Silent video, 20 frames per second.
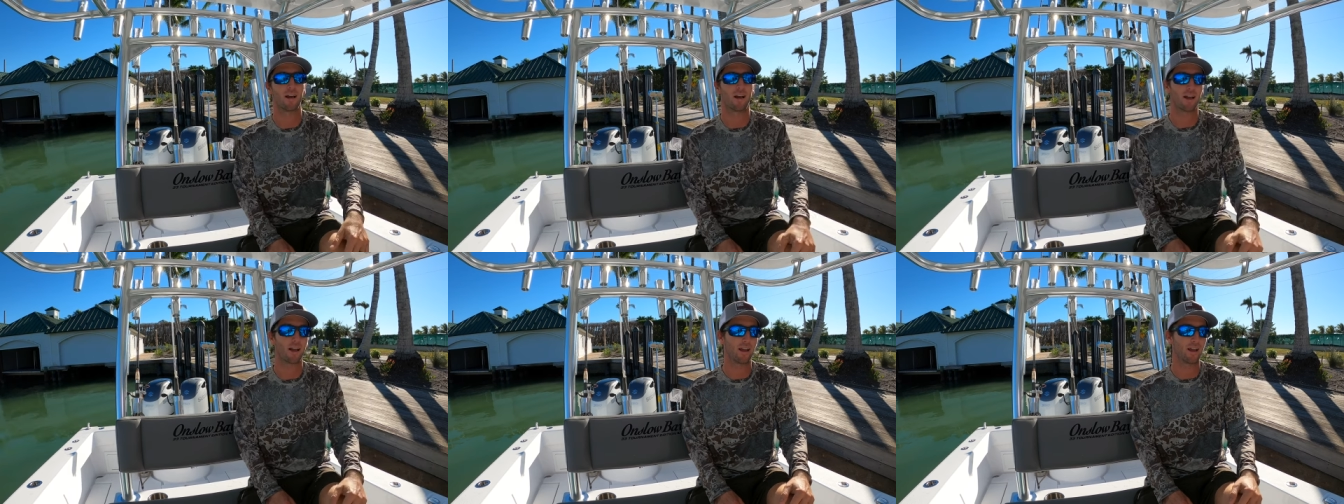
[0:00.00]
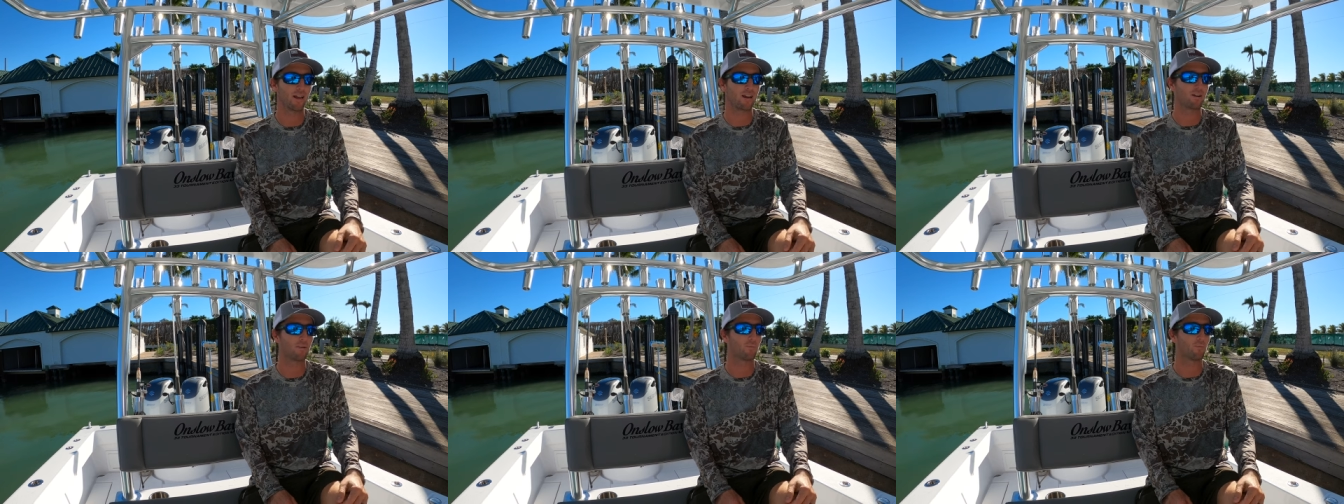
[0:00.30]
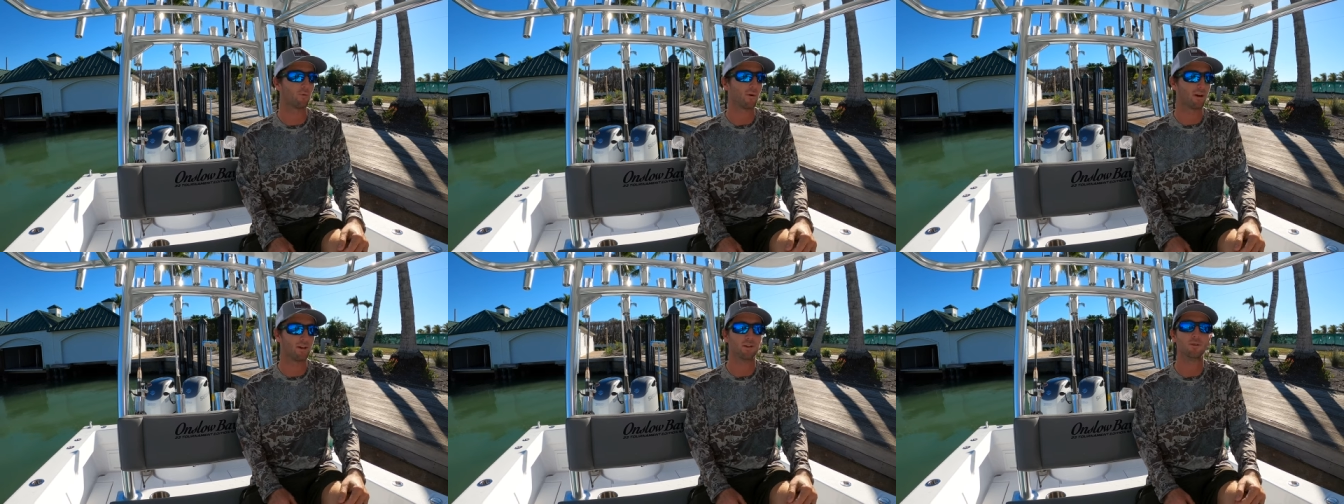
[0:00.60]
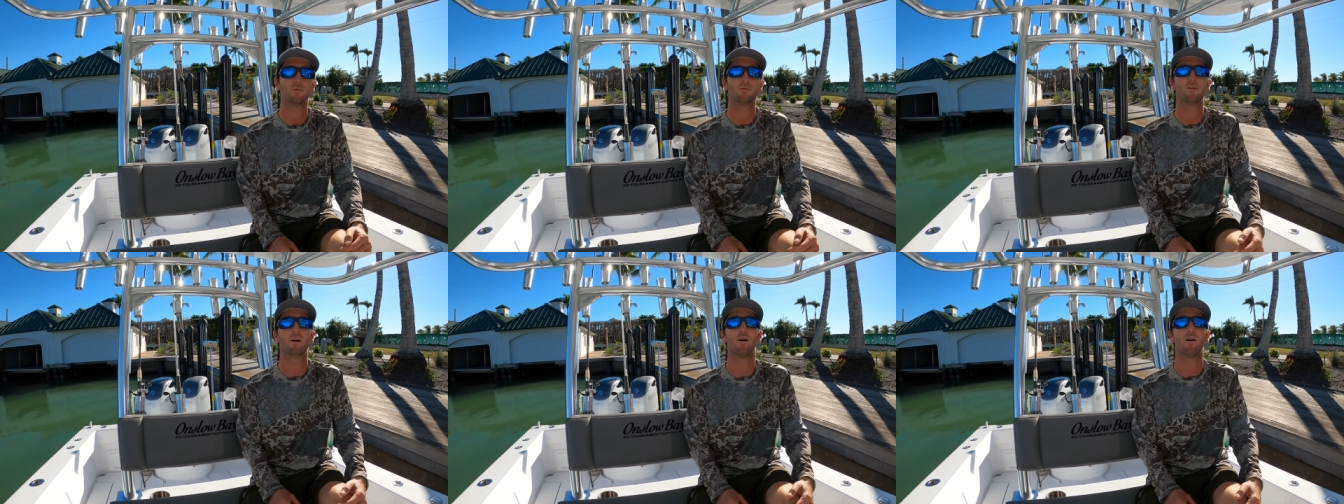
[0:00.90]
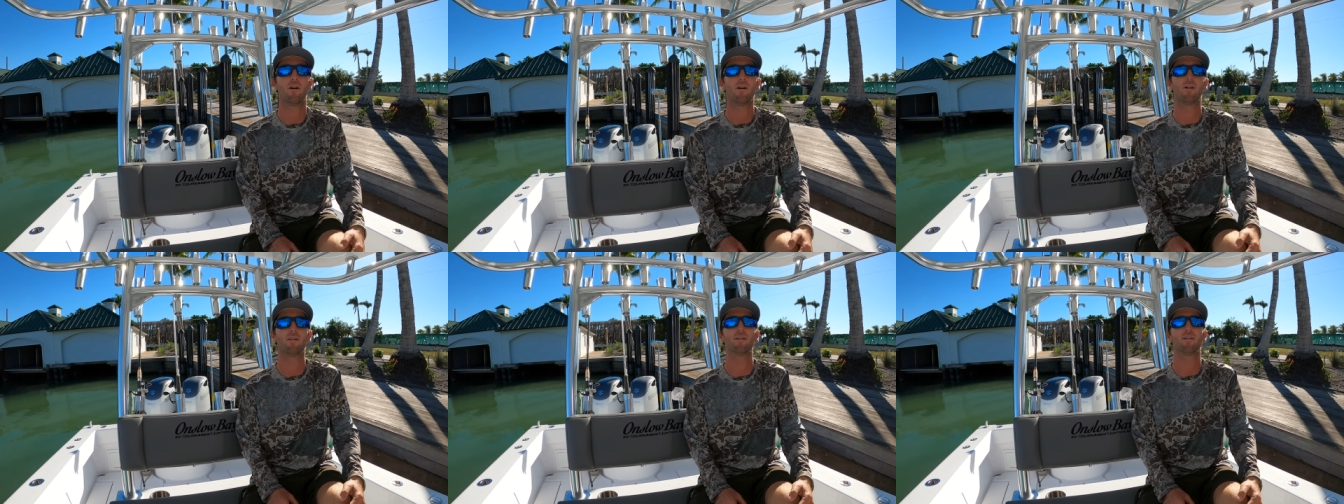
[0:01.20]
and when you
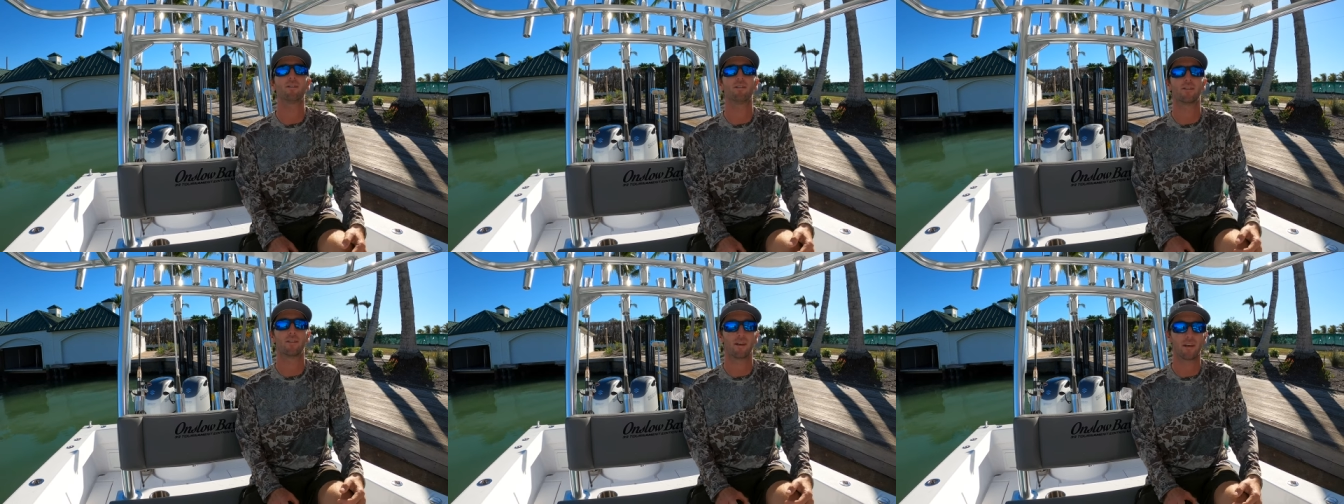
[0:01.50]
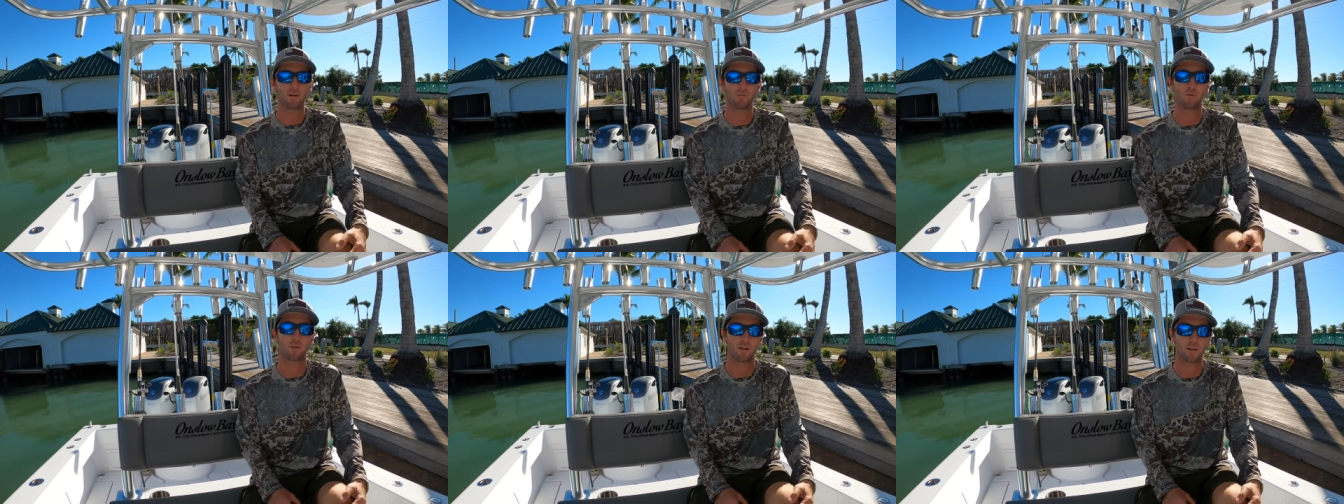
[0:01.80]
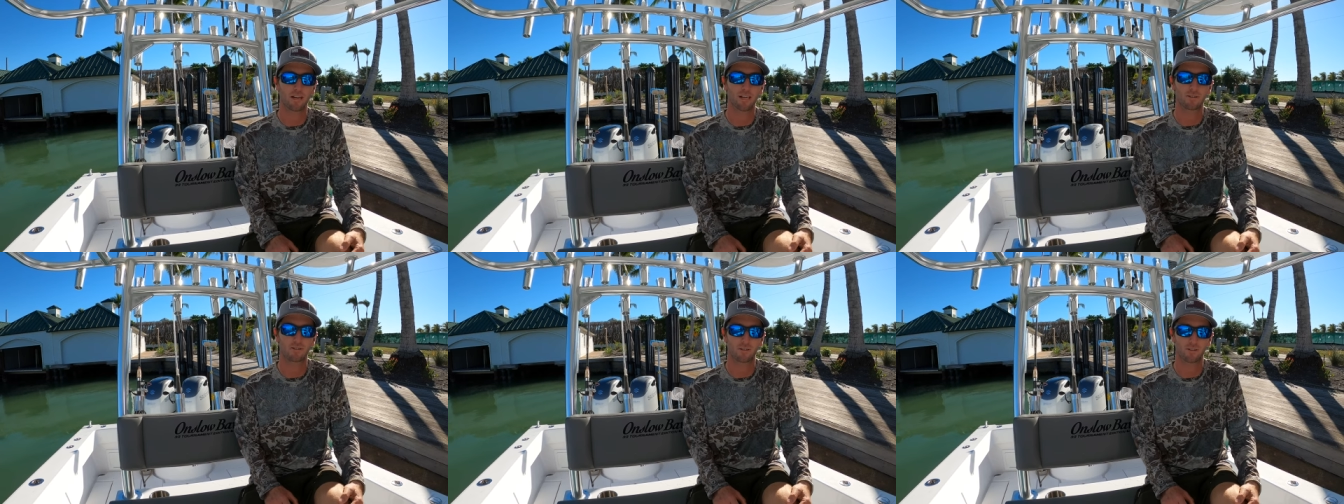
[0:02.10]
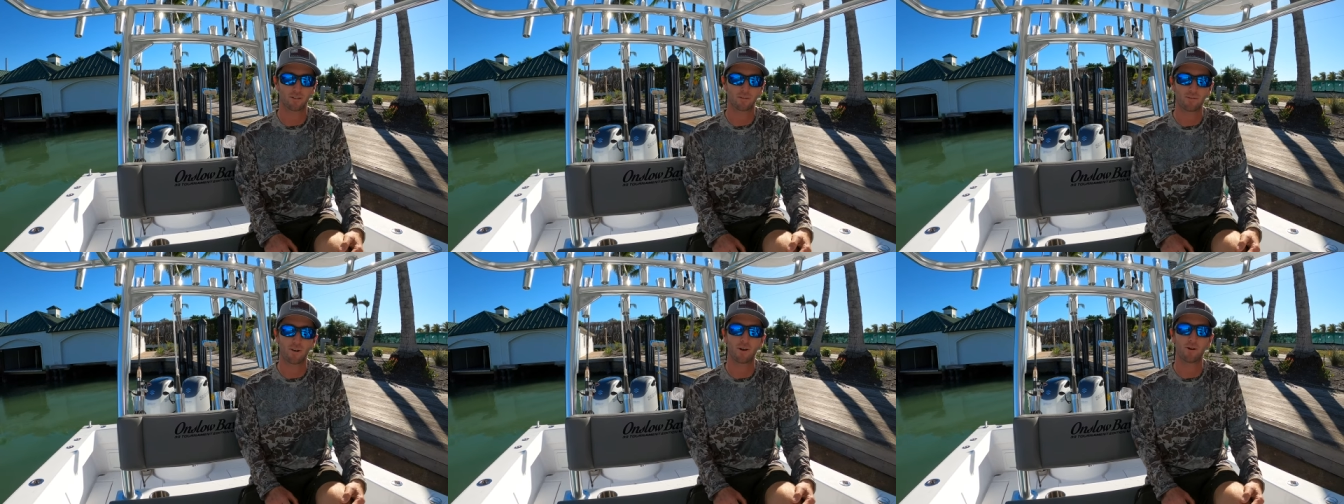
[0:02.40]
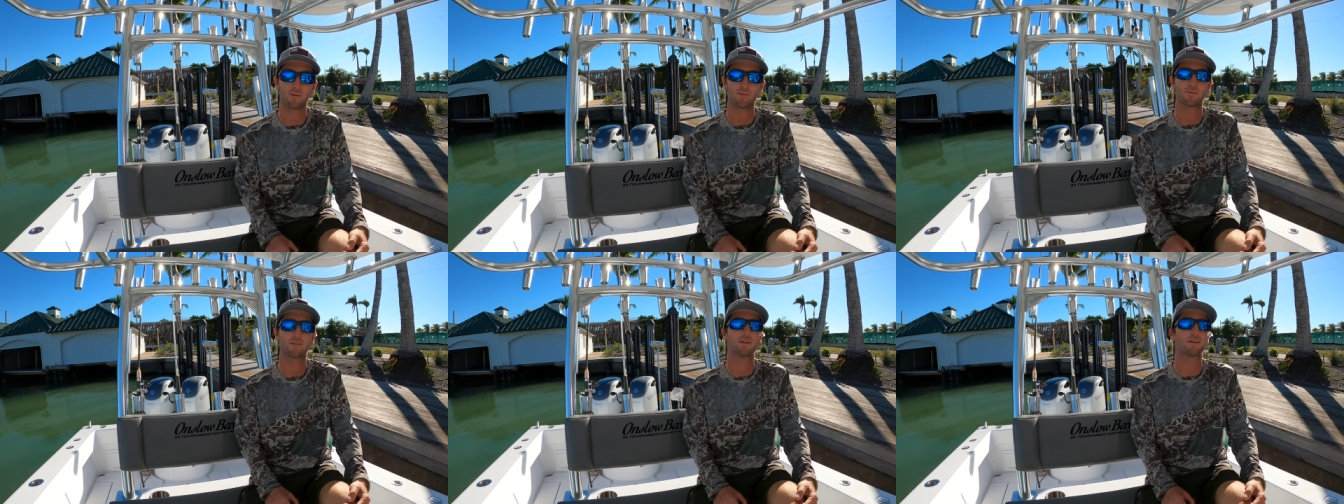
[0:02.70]
call, they will answer the
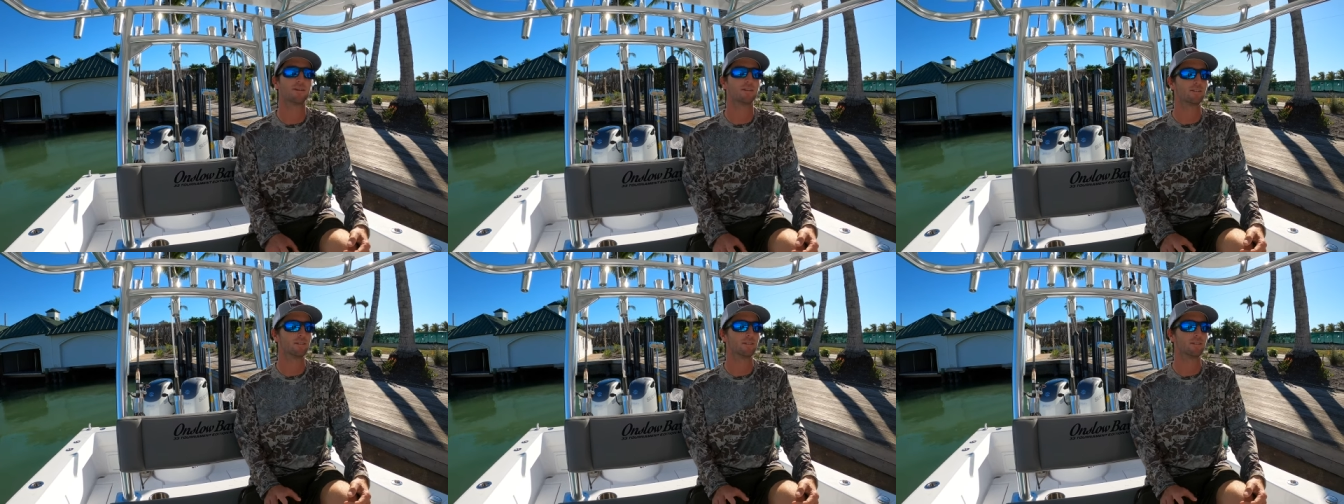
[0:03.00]
phone,